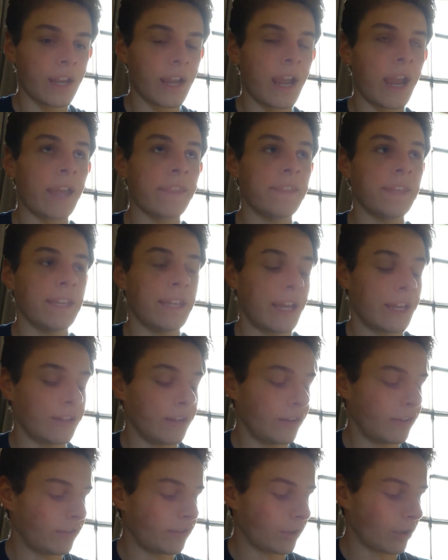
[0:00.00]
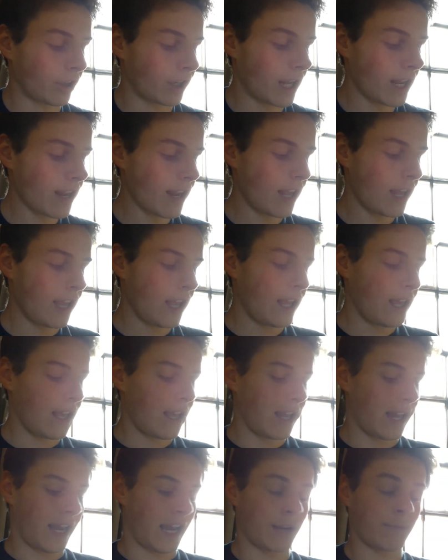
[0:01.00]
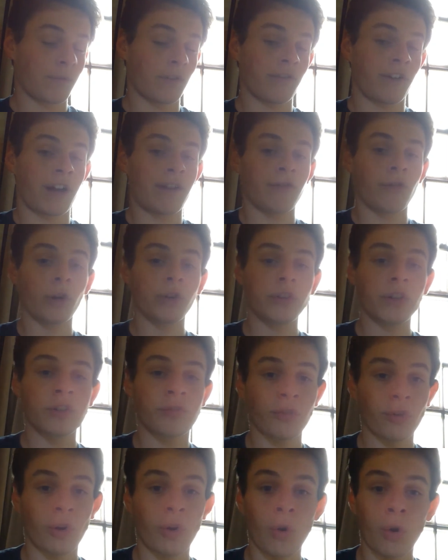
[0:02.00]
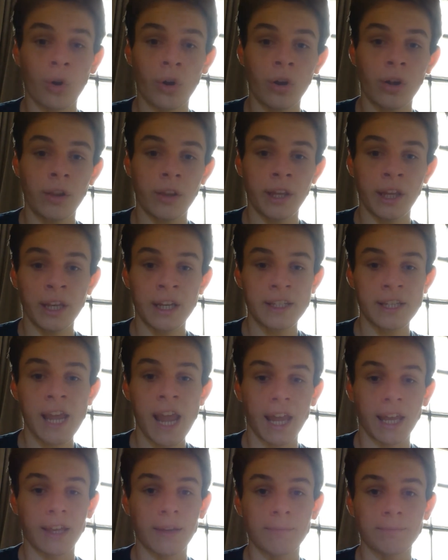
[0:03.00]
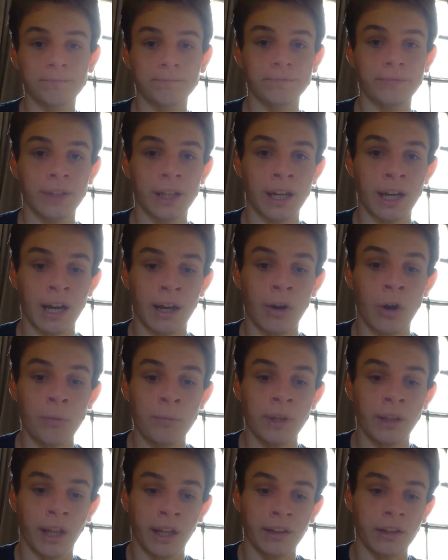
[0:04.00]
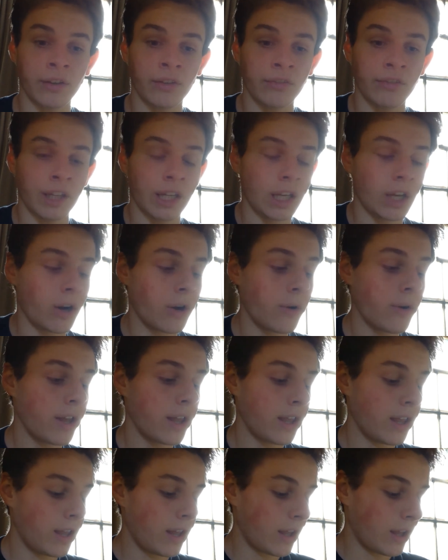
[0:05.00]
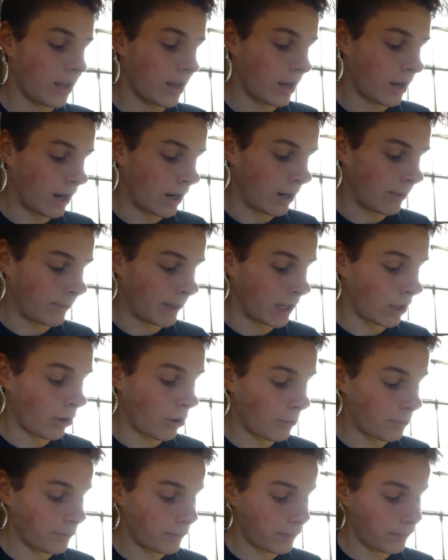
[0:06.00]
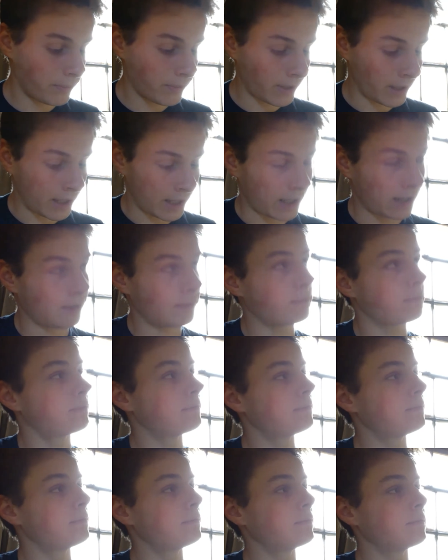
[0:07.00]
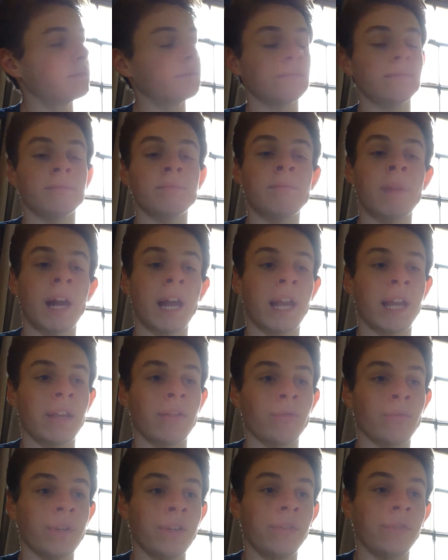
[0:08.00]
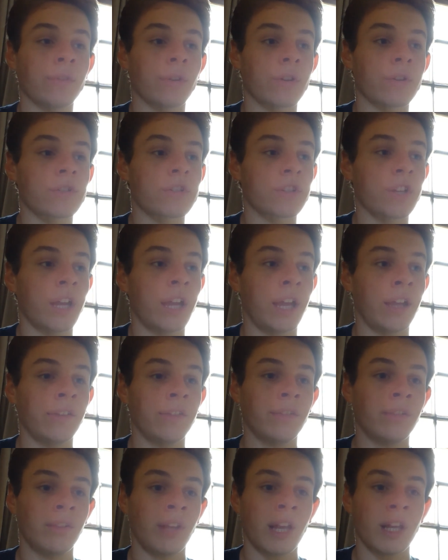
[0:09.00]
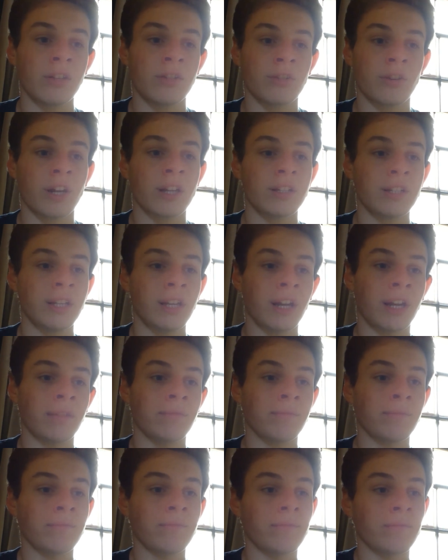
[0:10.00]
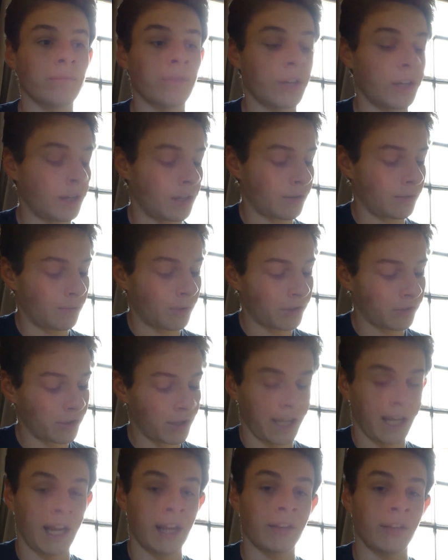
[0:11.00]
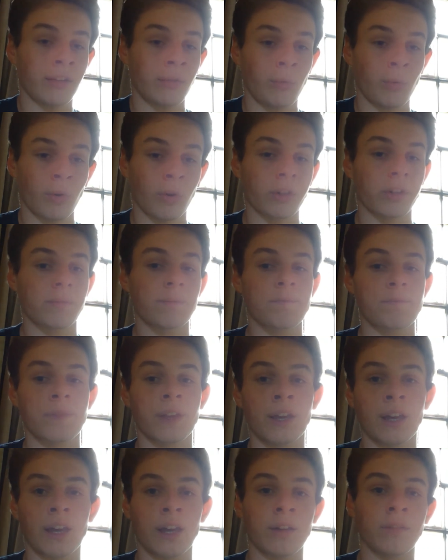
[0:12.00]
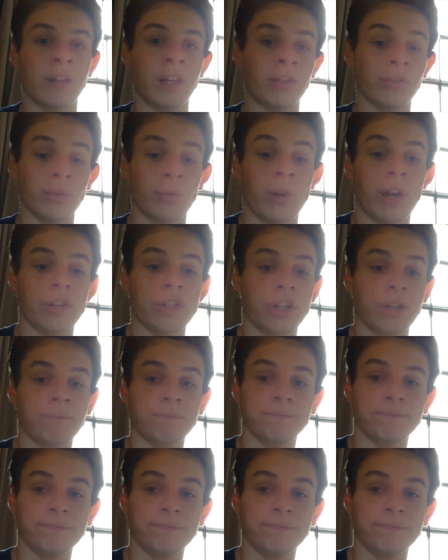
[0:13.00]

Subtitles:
at the end of the circuit and provide voltage for coral and tank. I hope you like this video, and I hope my research has lightened your idea on what's at hand in the world. Thanks for watching.